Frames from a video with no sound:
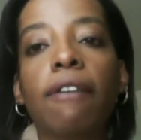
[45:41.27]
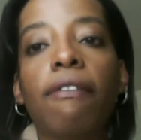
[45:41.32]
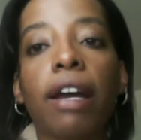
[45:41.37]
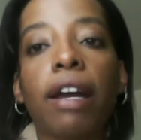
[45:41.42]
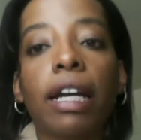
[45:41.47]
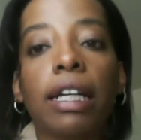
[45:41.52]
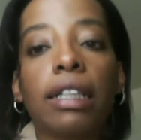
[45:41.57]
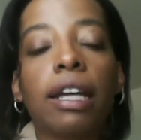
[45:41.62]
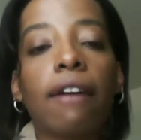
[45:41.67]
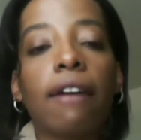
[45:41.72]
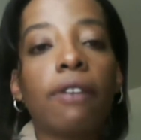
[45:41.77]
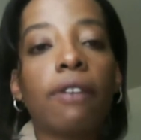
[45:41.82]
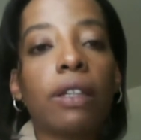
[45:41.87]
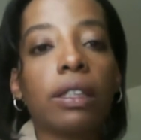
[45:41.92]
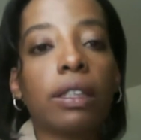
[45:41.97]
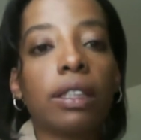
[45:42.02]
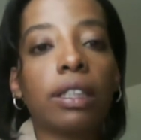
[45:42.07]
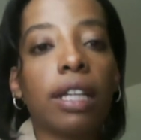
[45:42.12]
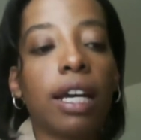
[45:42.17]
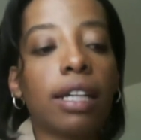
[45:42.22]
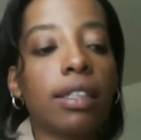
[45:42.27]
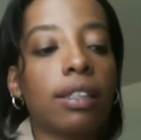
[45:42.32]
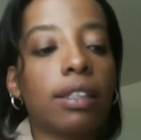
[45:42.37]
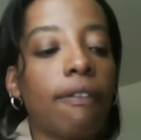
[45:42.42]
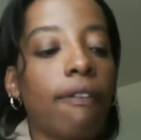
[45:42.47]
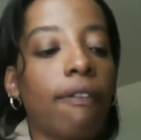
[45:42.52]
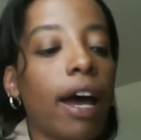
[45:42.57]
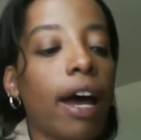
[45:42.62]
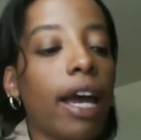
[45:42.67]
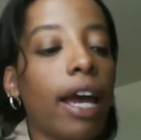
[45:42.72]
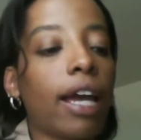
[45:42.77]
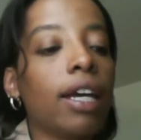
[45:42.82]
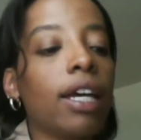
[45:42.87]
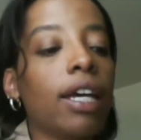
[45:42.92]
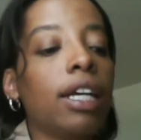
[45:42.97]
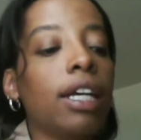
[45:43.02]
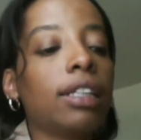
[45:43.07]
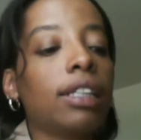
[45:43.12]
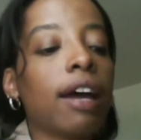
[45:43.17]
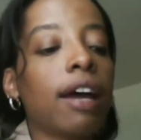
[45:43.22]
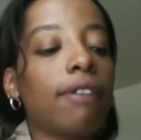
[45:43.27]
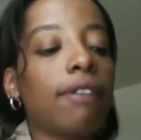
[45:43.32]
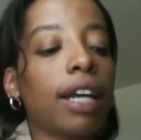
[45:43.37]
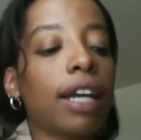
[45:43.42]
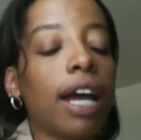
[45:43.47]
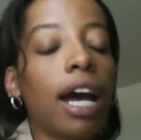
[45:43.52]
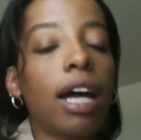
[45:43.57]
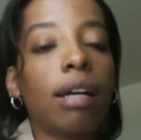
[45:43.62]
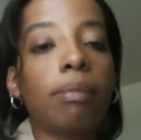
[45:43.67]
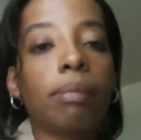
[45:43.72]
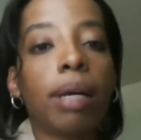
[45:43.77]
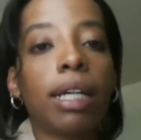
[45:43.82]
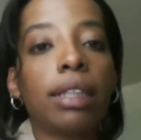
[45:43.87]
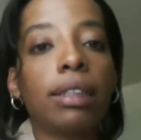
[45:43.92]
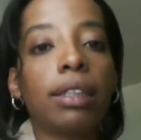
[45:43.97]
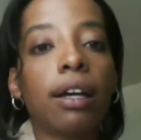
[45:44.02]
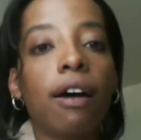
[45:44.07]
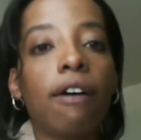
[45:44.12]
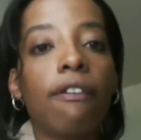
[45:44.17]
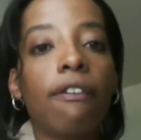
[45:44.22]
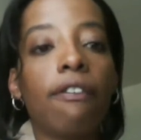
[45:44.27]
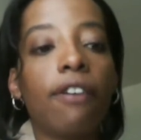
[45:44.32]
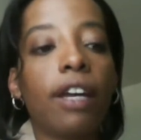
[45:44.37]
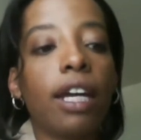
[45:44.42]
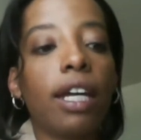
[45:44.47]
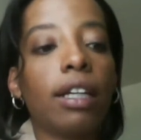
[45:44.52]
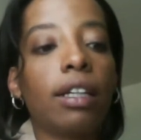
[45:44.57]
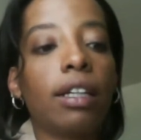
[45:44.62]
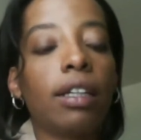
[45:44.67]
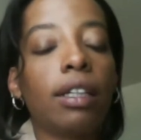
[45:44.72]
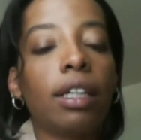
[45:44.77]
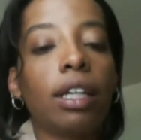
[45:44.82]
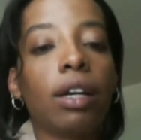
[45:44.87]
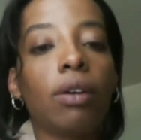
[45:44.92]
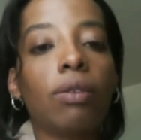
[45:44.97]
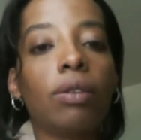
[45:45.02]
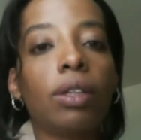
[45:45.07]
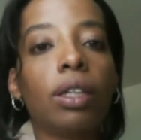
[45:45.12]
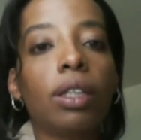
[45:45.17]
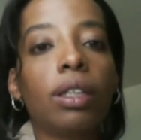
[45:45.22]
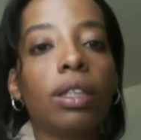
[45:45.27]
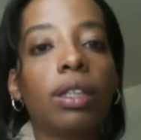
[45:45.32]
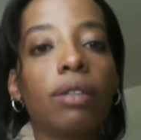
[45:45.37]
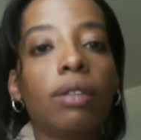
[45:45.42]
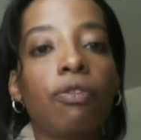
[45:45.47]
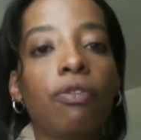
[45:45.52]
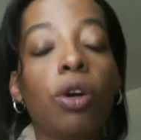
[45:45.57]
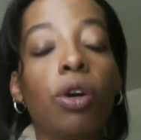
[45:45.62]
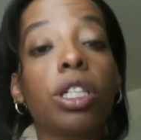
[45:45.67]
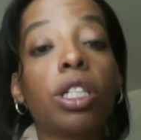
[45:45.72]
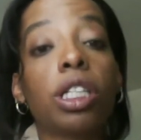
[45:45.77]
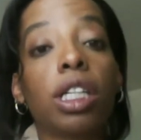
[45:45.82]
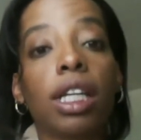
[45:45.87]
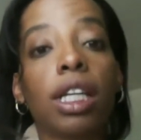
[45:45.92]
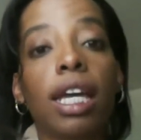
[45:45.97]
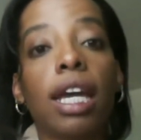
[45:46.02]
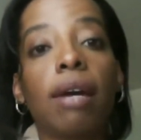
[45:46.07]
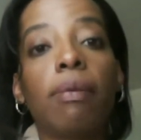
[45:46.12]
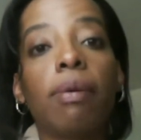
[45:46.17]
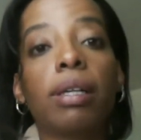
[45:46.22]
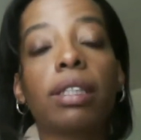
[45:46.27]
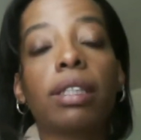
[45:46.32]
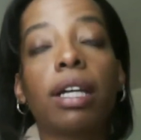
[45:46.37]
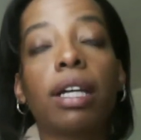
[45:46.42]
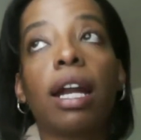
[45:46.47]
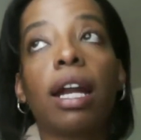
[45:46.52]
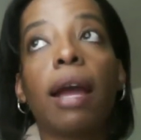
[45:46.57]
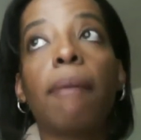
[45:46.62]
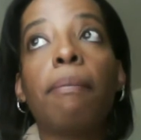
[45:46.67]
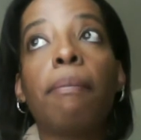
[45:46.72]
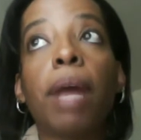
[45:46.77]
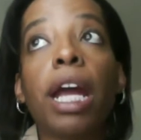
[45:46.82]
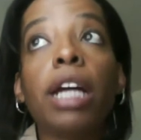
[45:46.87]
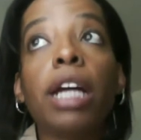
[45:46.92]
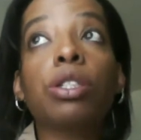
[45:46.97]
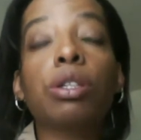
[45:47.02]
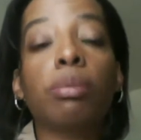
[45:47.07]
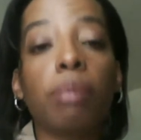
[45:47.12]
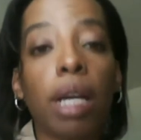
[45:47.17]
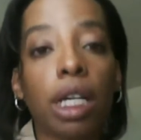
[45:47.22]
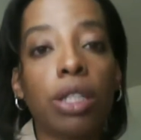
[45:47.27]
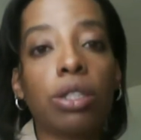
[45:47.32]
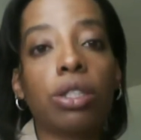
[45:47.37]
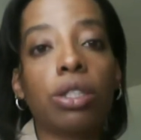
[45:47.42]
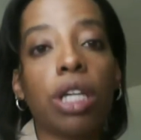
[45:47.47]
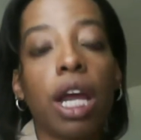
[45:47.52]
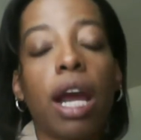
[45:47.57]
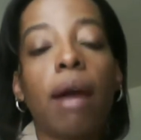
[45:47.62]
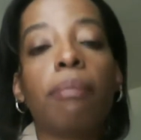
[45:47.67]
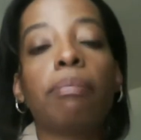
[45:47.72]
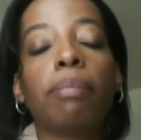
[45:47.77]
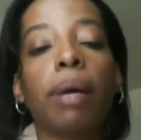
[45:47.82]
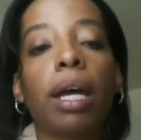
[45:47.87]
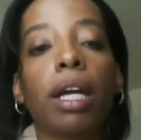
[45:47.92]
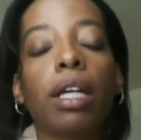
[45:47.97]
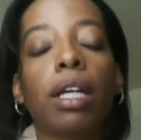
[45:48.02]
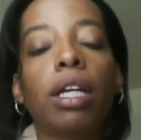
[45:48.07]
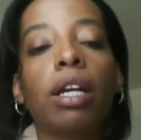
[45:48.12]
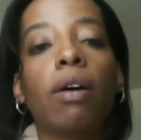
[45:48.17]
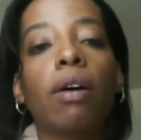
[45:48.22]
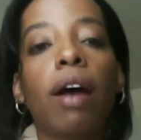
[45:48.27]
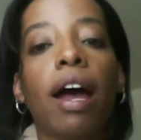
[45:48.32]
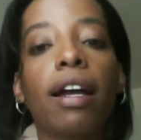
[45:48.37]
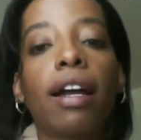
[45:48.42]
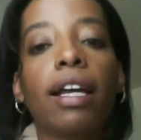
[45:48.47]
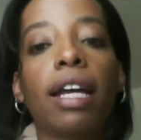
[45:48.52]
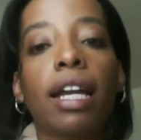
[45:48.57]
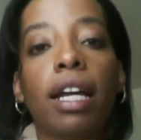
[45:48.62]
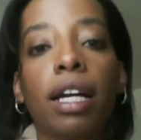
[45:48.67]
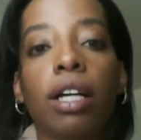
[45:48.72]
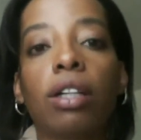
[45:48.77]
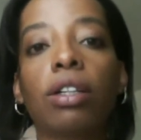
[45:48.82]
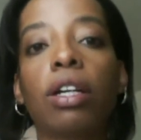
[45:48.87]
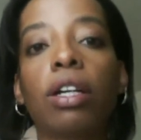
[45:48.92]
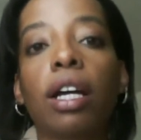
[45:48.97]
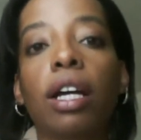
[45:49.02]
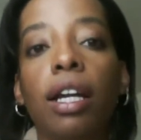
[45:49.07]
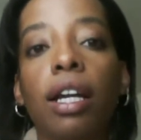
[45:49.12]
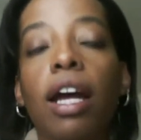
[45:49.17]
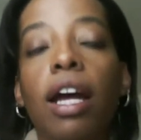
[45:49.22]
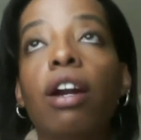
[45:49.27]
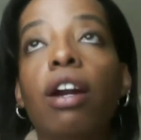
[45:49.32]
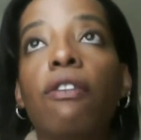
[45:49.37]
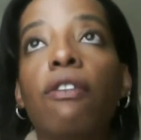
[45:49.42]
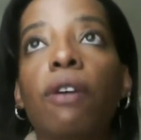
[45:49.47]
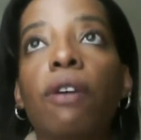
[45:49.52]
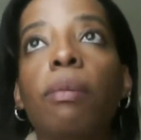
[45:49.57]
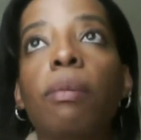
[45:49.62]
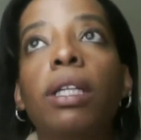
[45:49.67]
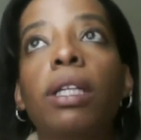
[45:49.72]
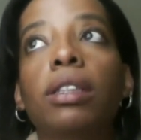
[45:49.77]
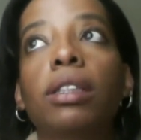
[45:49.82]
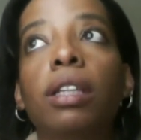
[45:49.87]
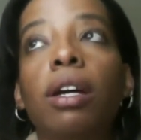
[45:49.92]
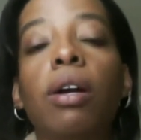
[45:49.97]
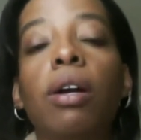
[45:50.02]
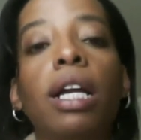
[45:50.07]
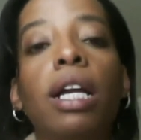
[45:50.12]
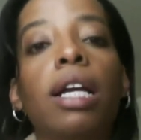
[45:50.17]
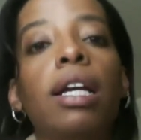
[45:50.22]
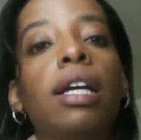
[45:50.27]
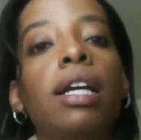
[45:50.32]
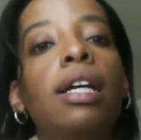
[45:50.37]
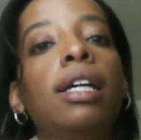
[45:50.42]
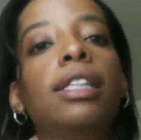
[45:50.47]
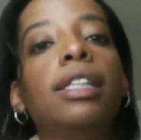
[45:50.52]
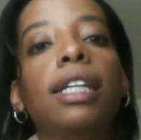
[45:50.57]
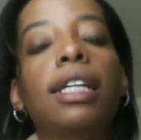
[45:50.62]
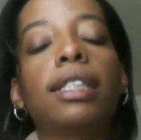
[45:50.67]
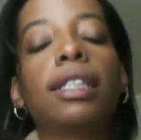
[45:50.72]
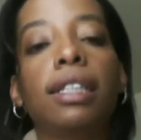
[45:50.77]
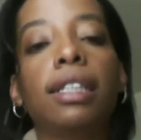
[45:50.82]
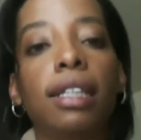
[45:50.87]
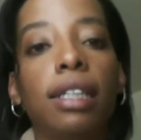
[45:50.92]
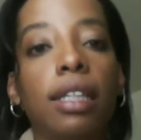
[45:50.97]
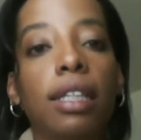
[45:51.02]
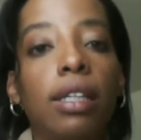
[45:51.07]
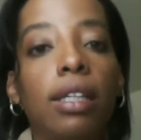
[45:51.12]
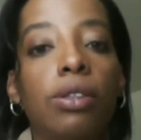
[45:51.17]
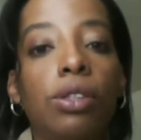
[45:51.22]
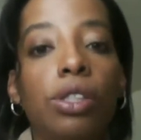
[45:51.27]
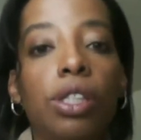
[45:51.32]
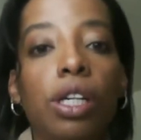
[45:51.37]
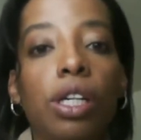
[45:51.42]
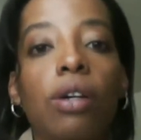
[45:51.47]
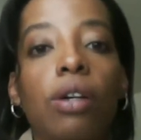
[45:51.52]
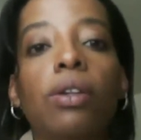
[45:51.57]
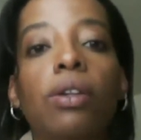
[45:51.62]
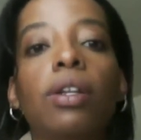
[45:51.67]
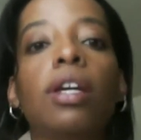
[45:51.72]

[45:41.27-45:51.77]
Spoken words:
I can definitely testify to having gotten myself, and fortunately it was not a major jam, but getting a letter from an attorney, sent it to Legal Shield